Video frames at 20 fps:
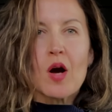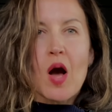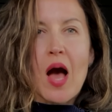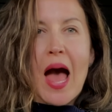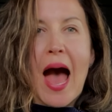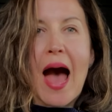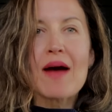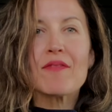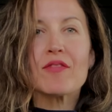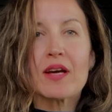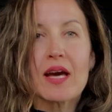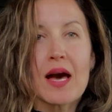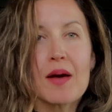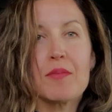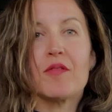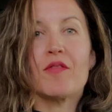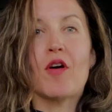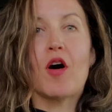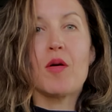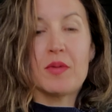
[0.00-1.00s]
1/2 cup
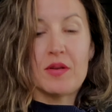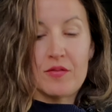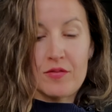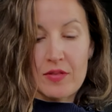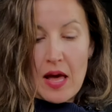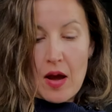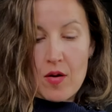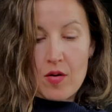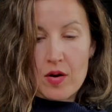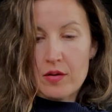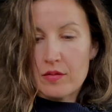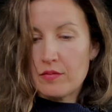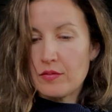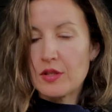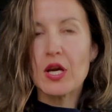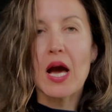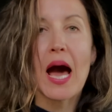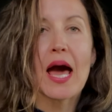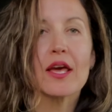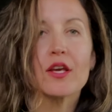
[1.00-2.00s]
of almond flour.
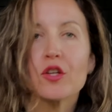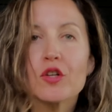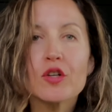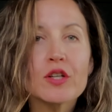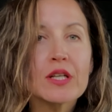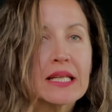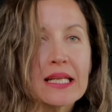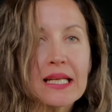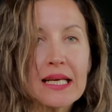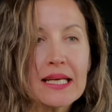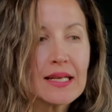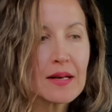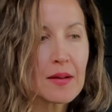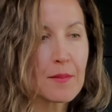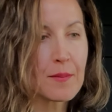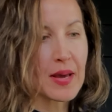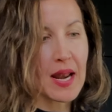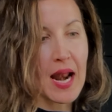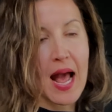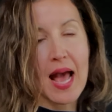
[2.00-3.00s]
You don't need it,
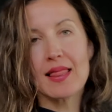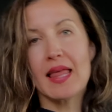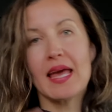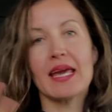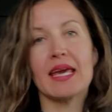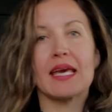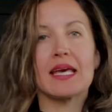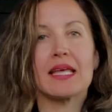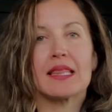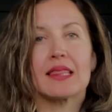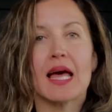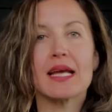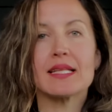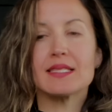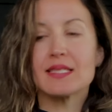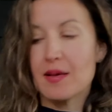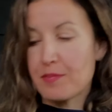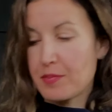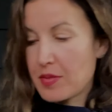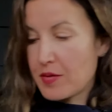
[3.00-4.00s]
but I like it. It lights
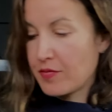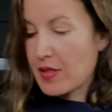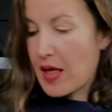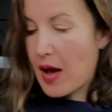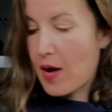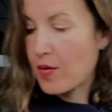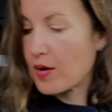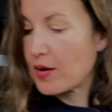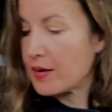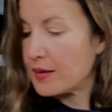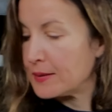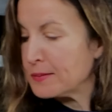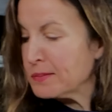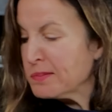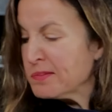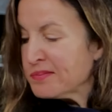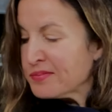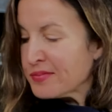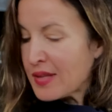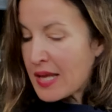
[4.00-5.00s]
up the flour.
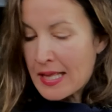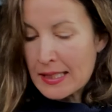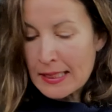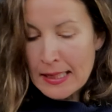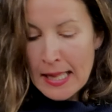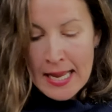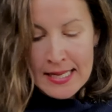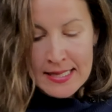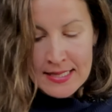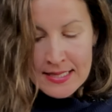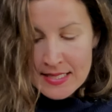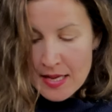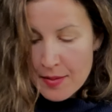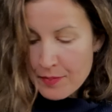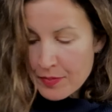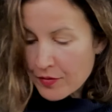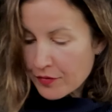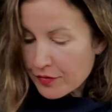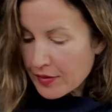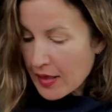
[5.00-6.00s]
It lightens up
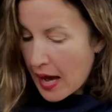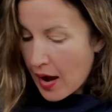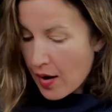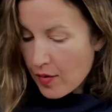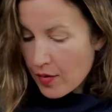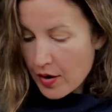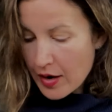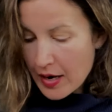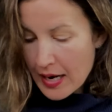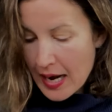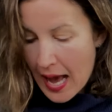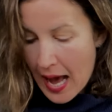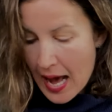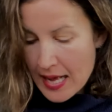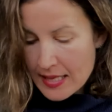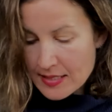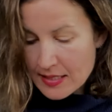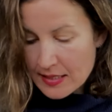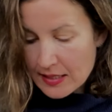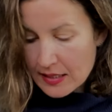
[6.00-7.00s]
the flour. It
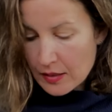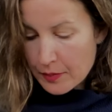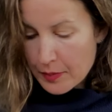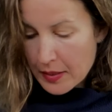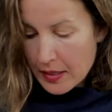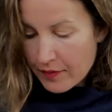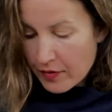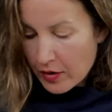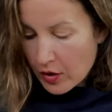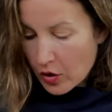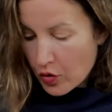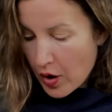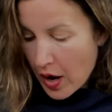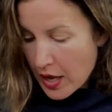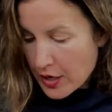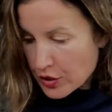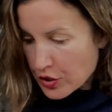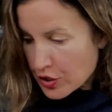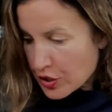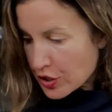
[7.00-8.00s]
adds a little bit of a
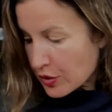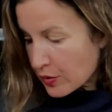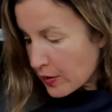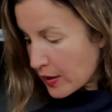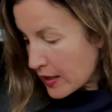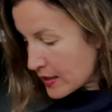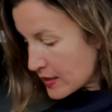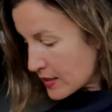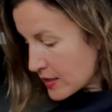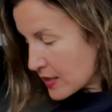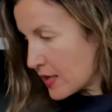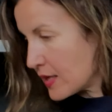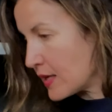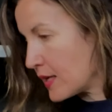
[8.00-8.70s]
crunch to it.